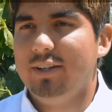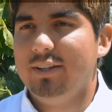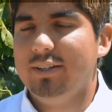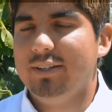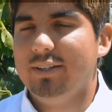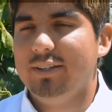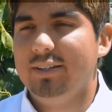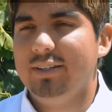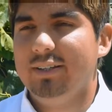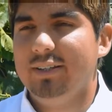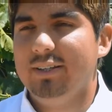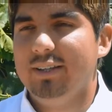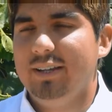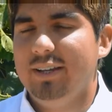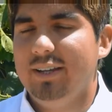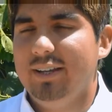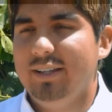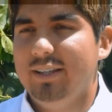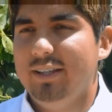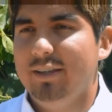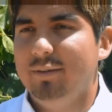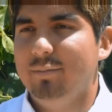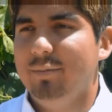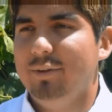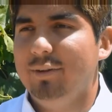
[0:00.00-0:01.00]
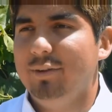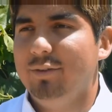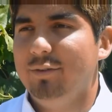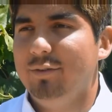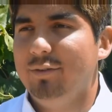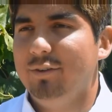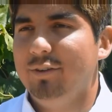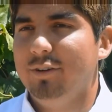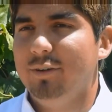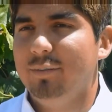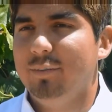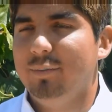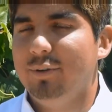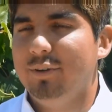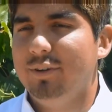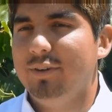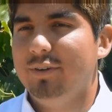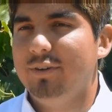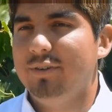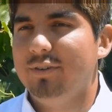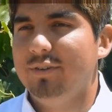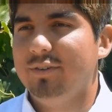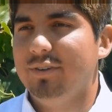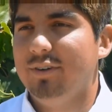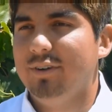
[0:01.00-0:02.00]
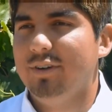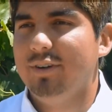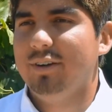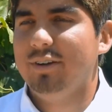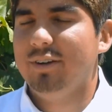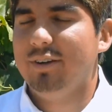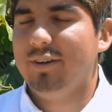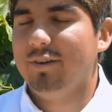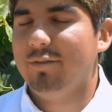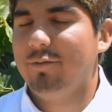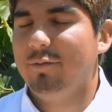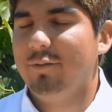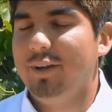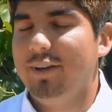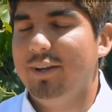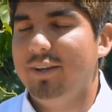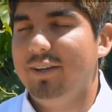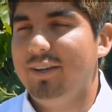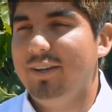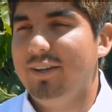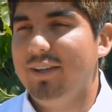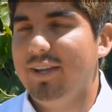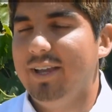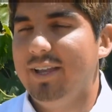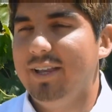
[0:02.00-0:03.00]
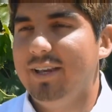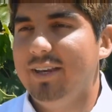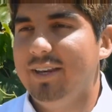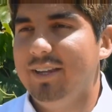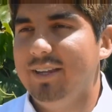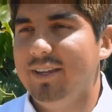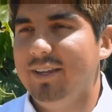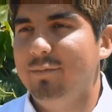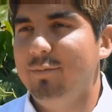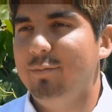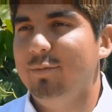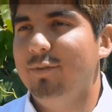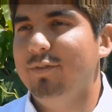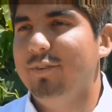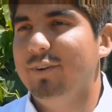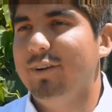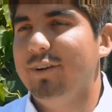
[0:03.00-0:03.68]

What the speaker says: and then my two younger brothers are Randy and Naib